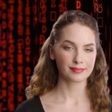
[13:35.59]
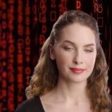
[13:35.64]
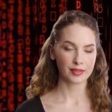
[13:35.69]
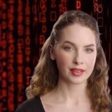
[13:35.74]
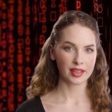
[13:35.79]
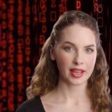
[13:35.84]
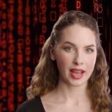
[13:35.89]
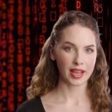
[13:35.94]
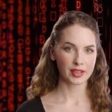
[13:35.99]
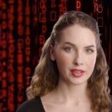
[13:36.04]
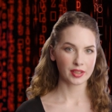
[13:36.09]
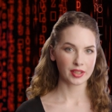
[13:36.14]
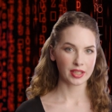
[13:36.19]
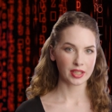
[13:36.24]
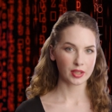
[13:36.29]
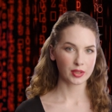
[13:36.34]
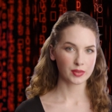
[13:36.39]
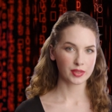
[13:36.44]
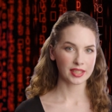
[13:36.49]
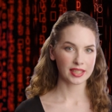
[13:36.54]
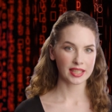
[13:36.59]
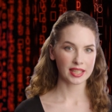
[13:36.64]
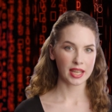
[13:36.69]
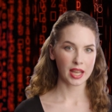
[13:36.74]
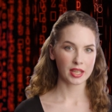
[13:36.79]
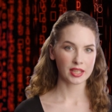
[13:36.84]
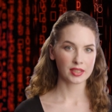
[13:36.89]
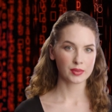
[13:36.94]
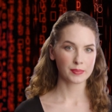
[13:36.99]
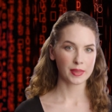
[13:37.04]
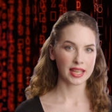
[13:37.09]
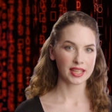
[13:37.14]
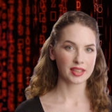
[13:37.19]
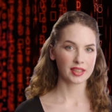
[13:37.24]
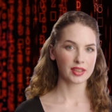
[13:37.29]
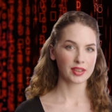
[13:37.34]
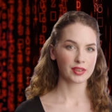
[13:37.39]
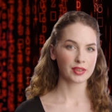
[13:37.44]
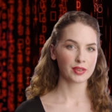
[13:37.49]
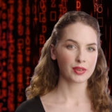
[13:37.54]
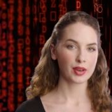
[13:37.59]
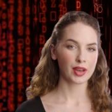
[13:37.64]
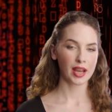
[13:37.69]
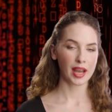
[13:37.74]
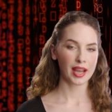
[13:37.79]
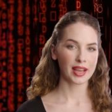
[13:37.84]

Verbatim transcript: Cybersecurity automation.